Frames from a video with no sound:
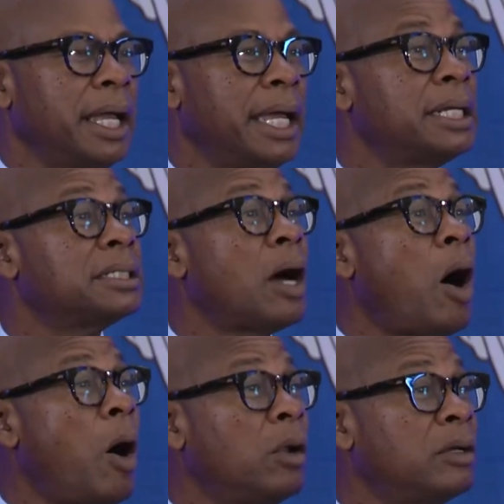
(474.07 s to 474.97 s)
It is
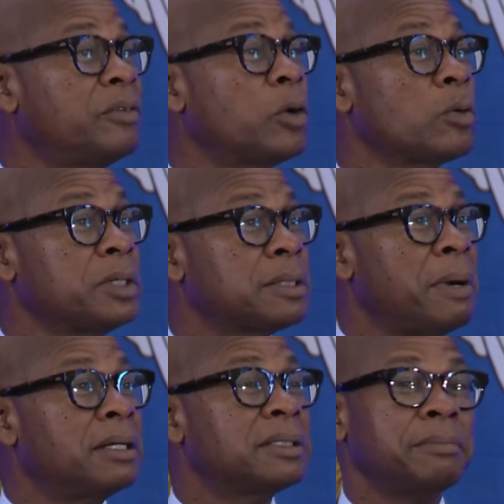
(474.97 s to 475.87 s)
all of your
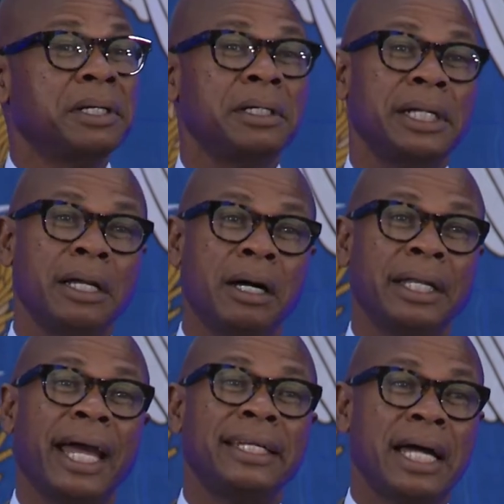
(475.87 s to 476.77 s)
responsibility on
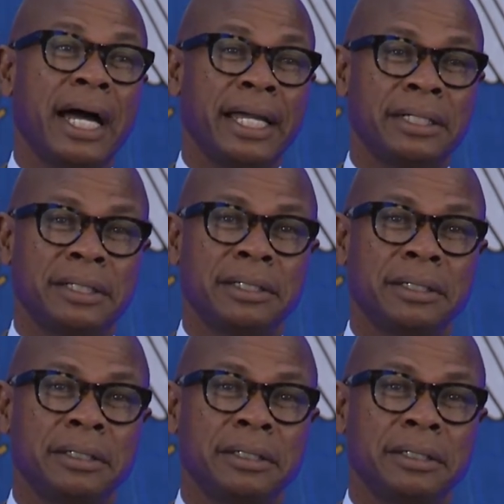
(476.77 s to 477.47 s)
that dais